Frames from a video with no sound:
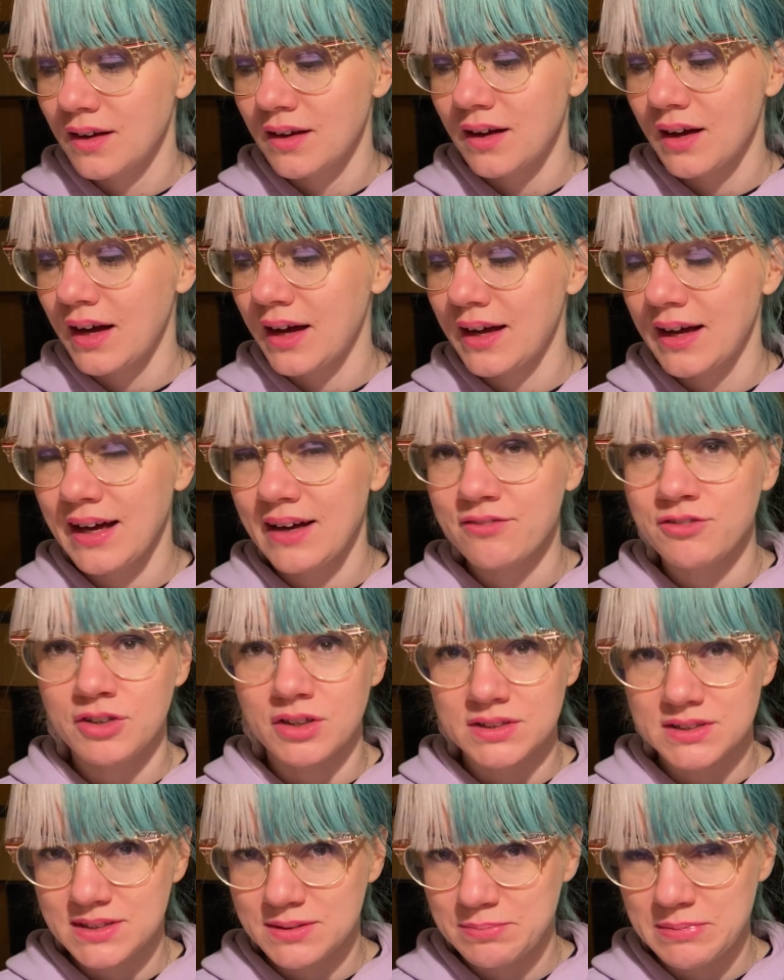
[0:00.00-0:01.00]
I have
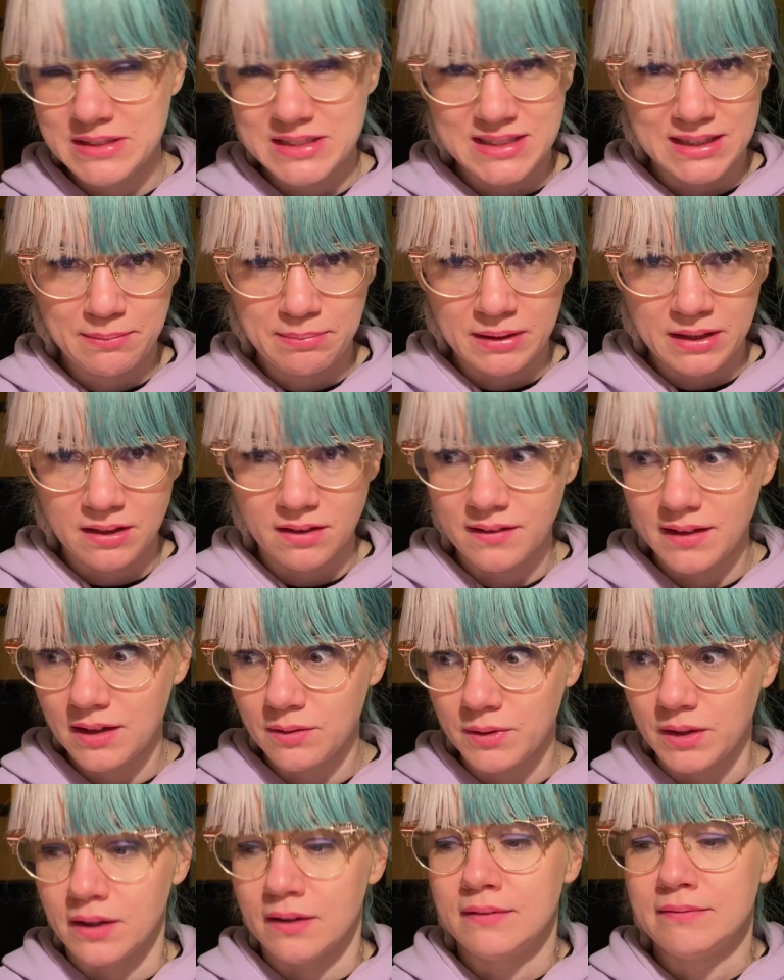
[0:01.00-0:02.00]
not been sleeping all that
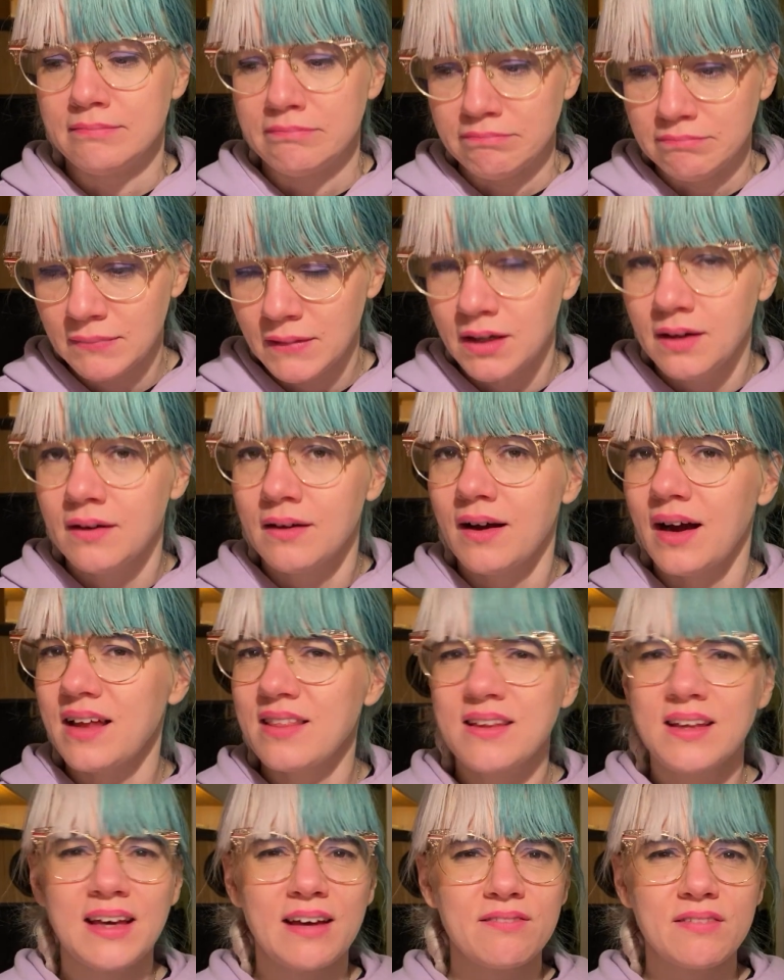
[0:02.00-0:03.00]
well. I
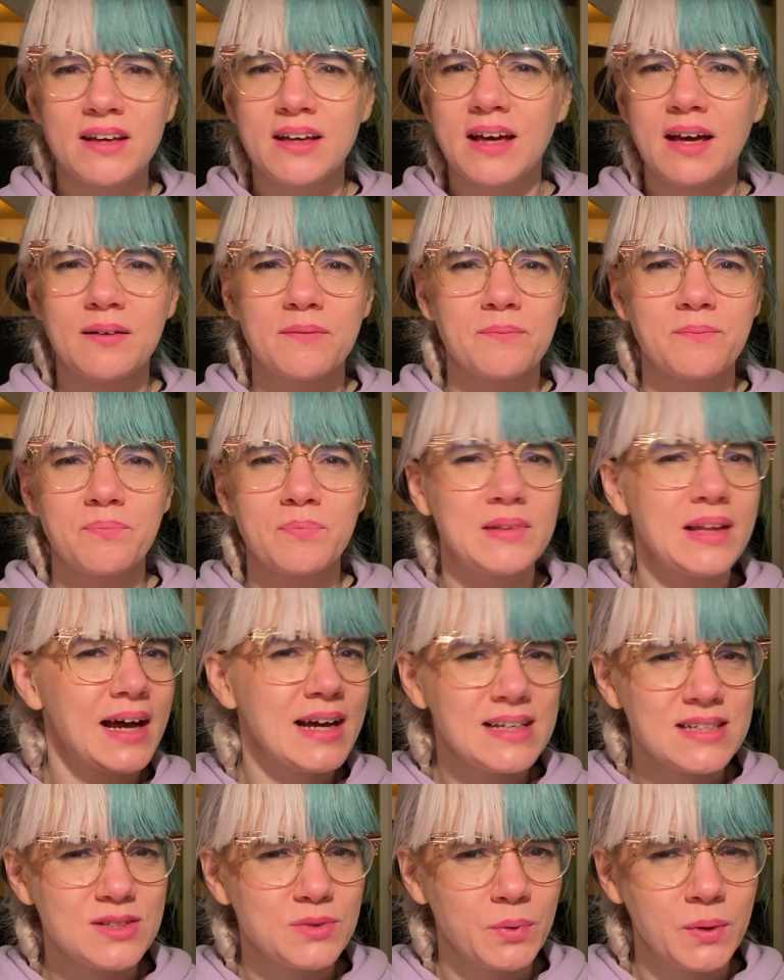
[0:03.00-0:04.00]
think I've like,
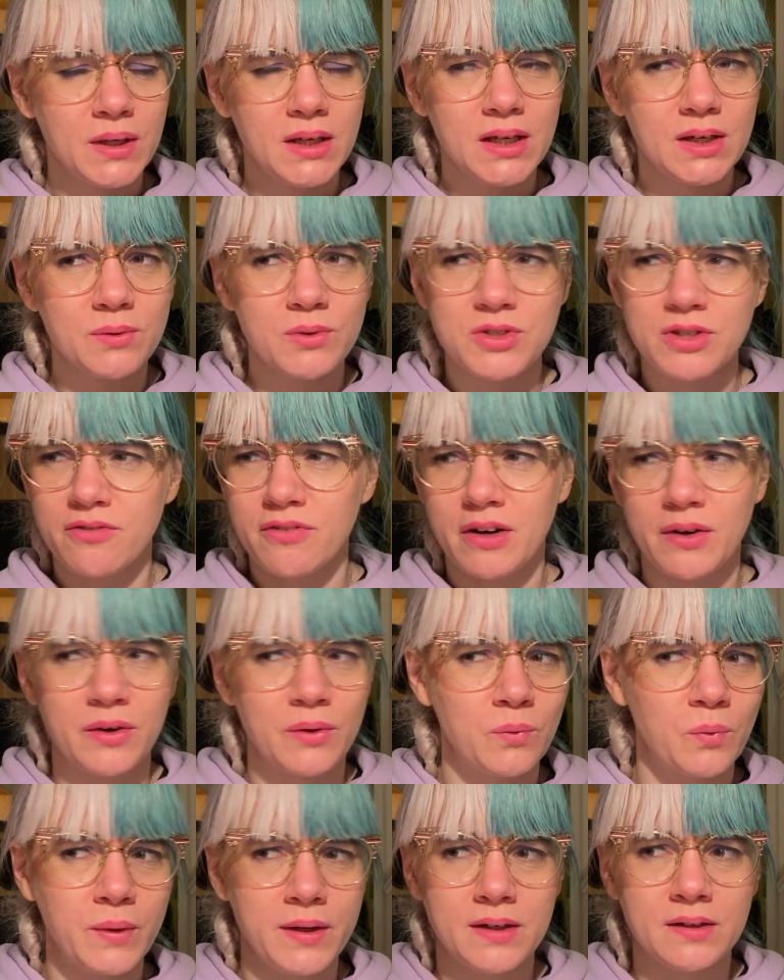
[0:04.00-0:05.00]
last week was a very
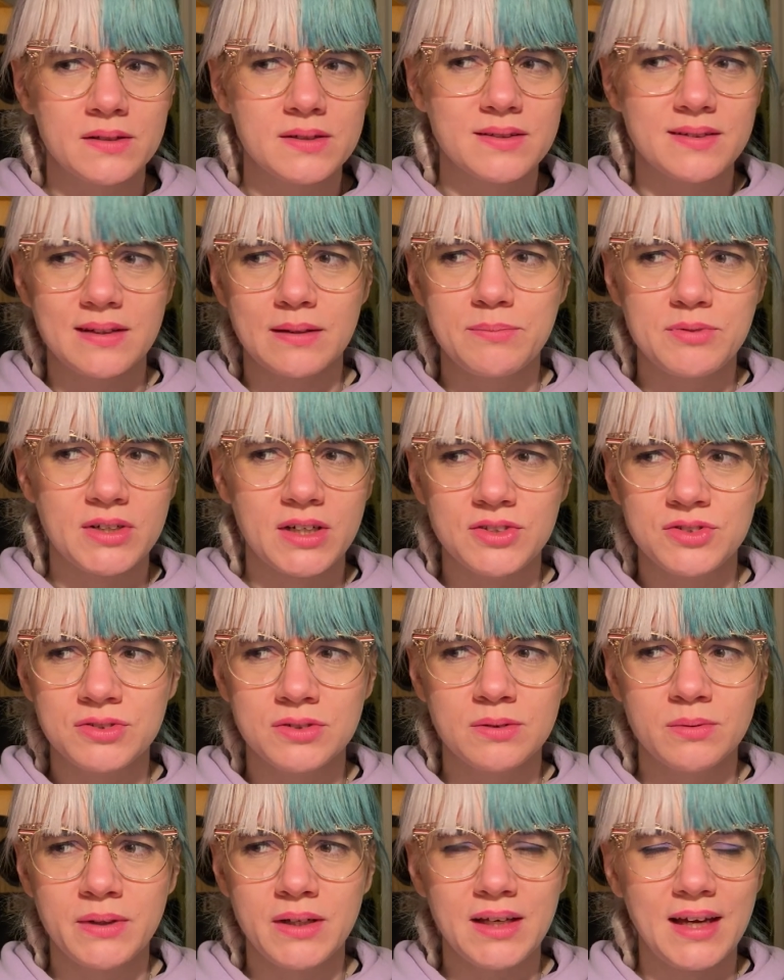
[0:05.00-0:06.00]
weird sleep
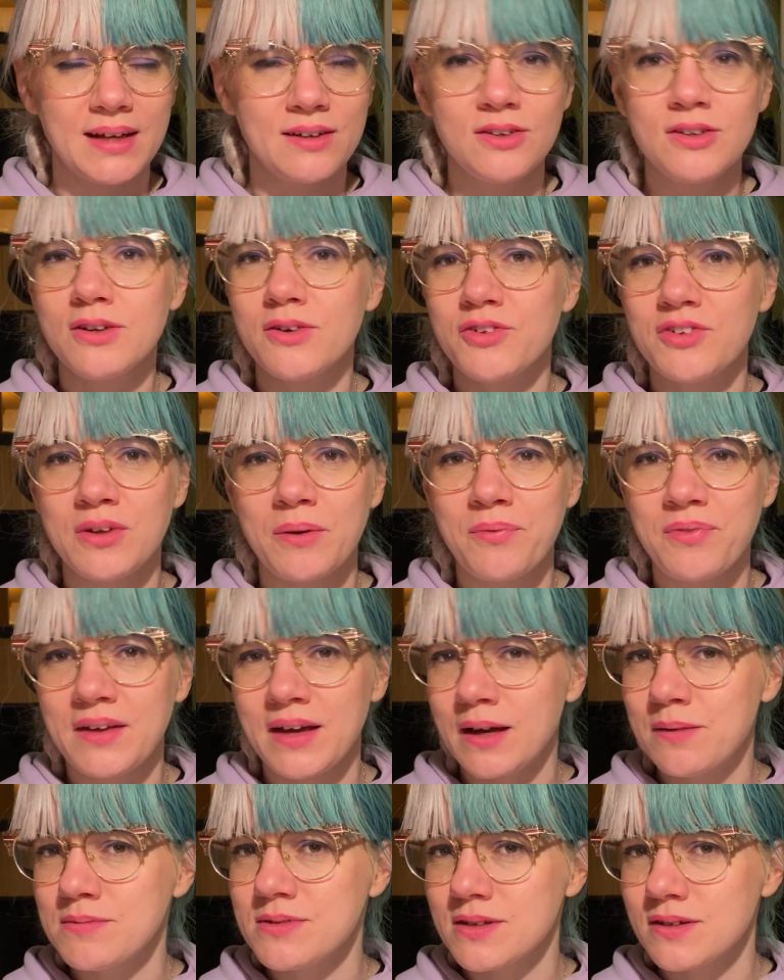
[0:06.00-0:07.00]
schedule week, and you know,
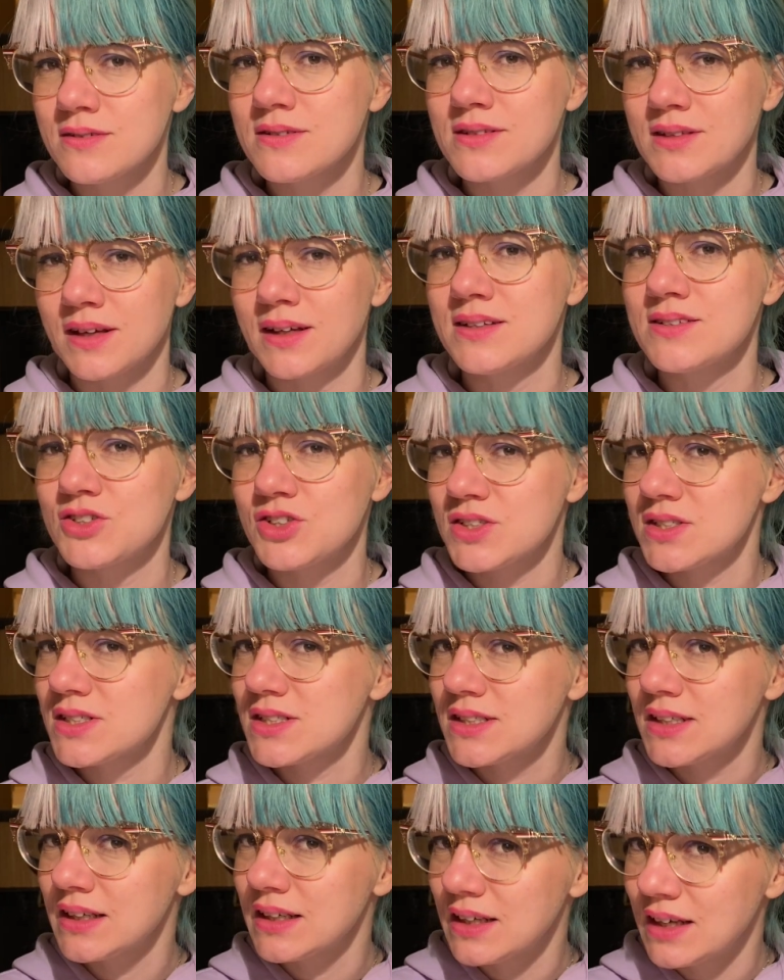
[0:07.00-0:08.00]
sometimes those things
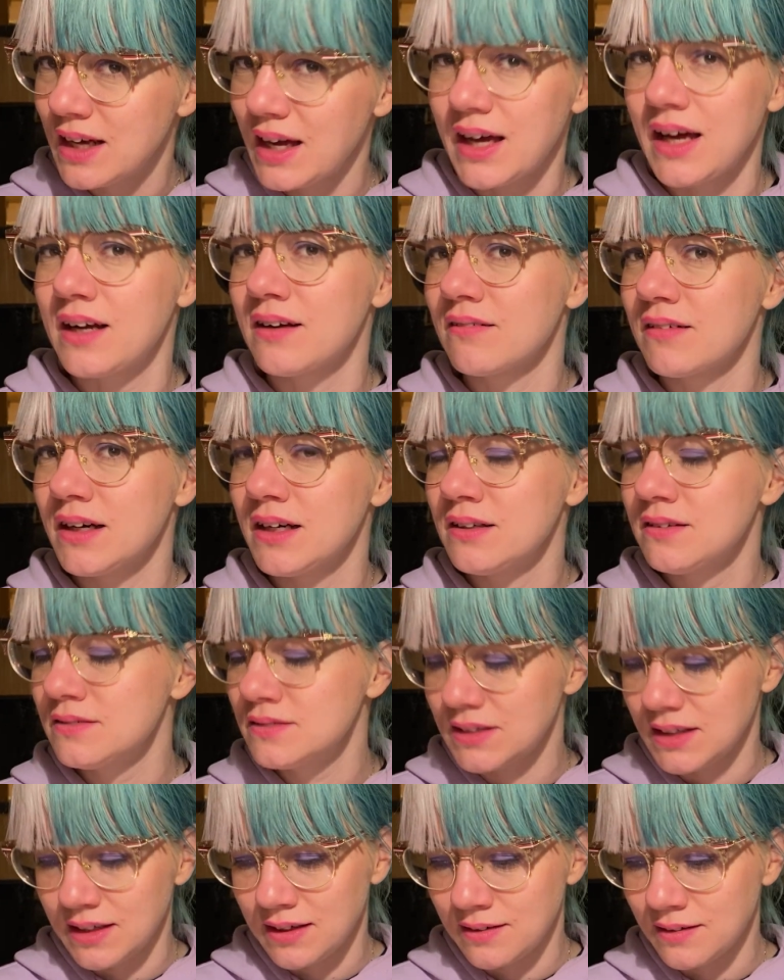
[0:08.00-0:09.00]
just hang around,
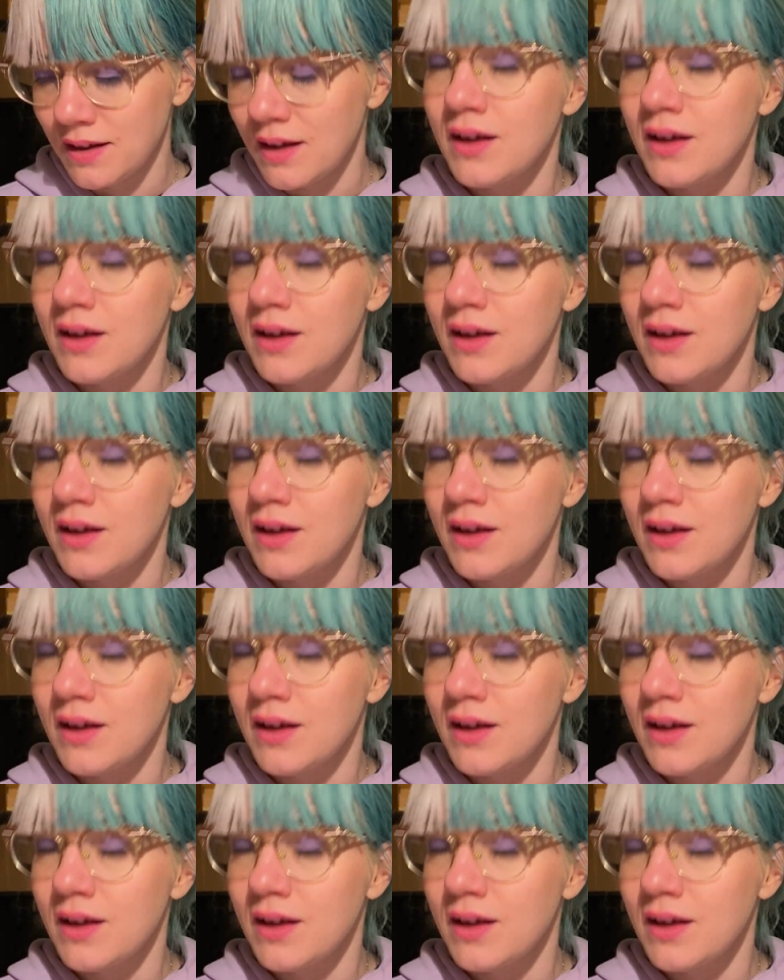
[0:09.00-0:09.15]
and